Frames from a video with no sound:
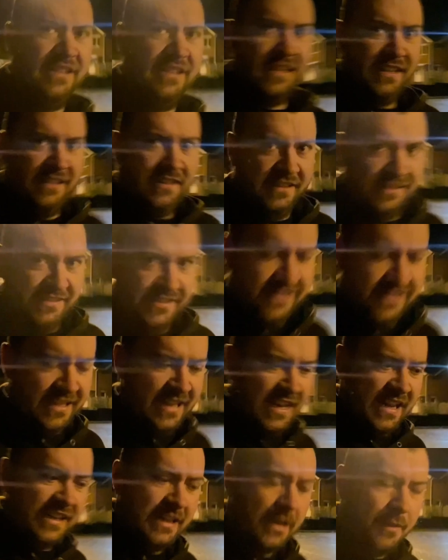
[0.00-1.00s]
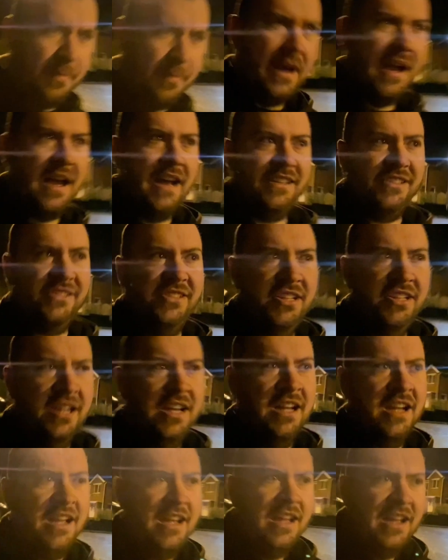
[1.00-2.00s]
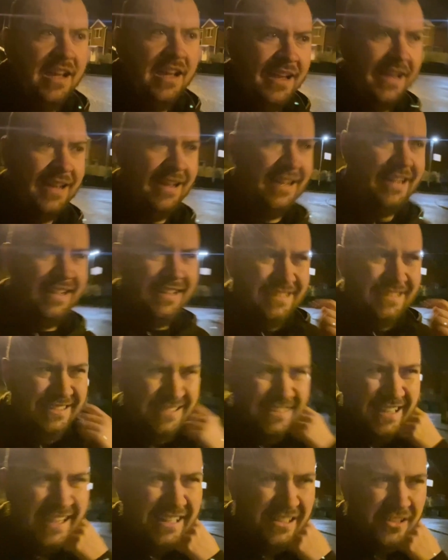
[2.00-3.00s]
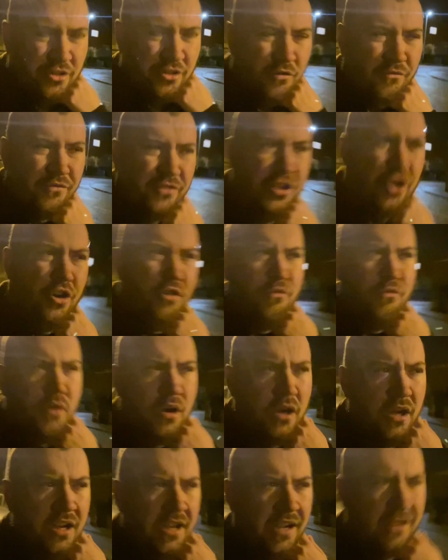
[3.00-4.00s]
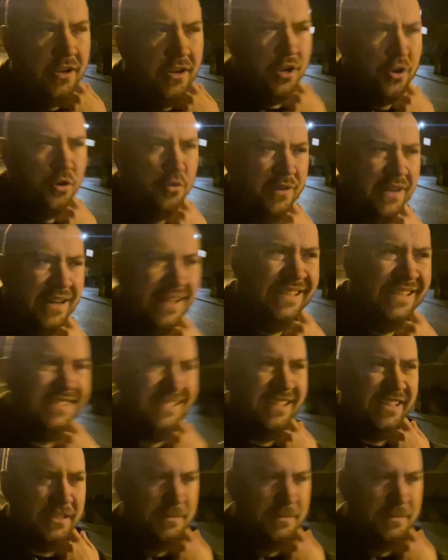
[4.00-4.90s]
like this in the past, and I don't know who it is that's